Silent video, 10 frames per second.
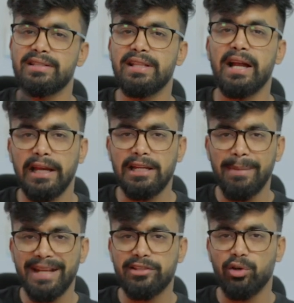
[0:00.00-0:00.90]
is that it
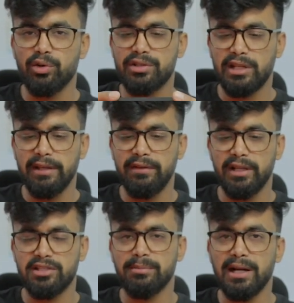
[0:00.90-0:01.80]
makes your T
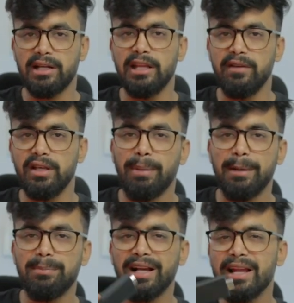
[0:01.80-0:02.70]
V a smart T V.
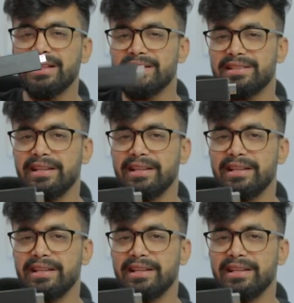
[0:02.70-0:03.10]
By plugging this